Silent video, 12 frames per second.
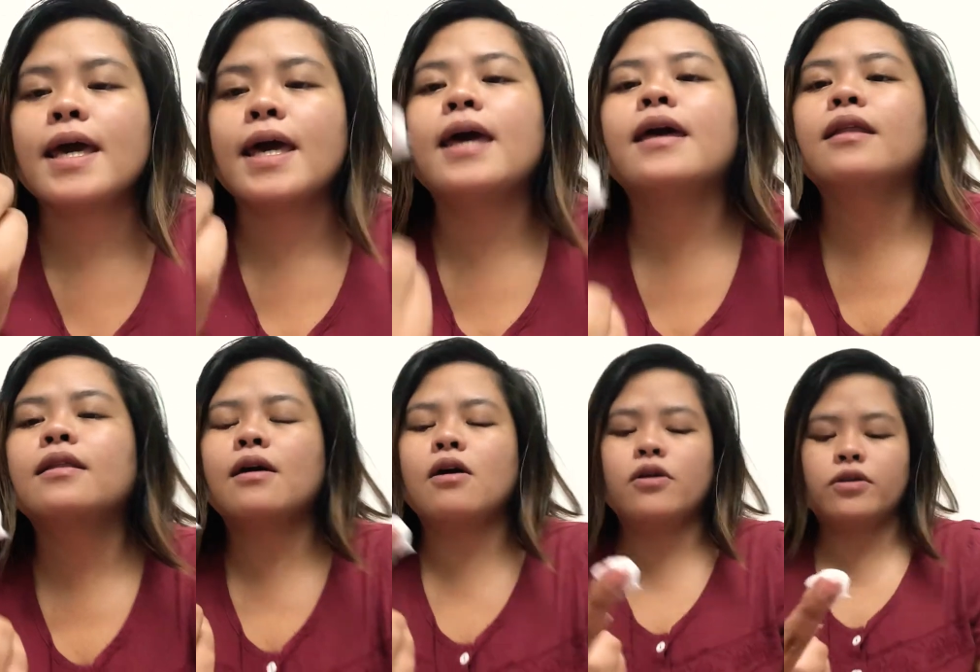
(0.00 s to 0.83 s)
and
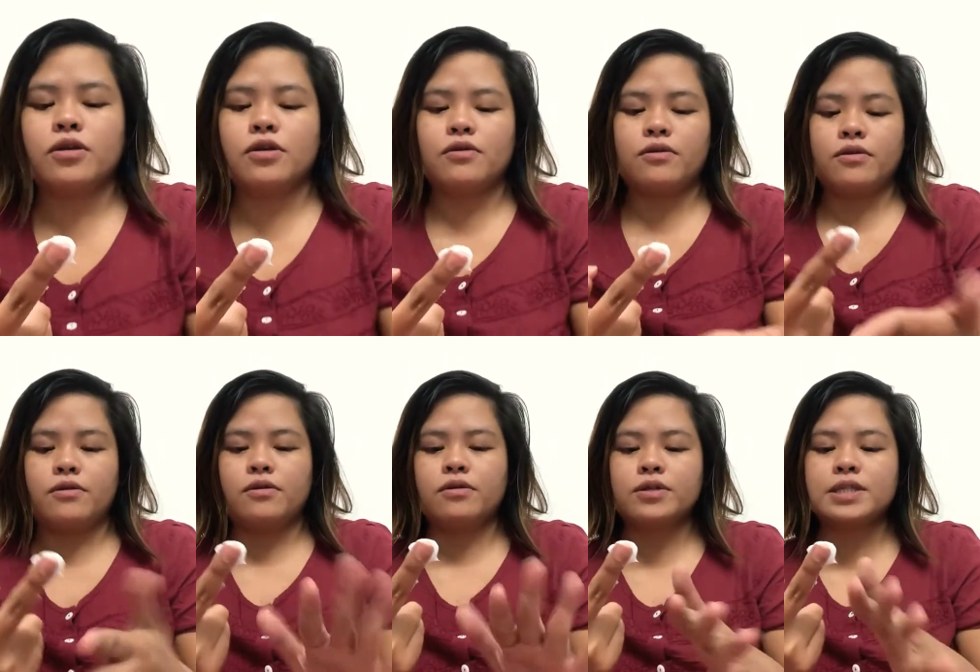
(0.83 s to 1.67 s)
on your
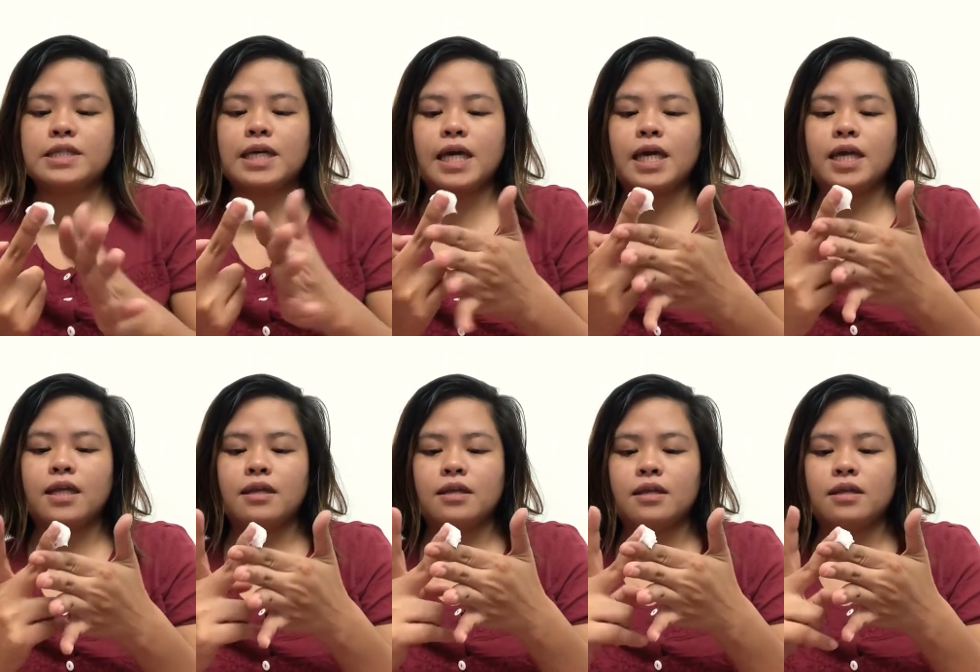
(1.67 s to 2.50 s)
skin,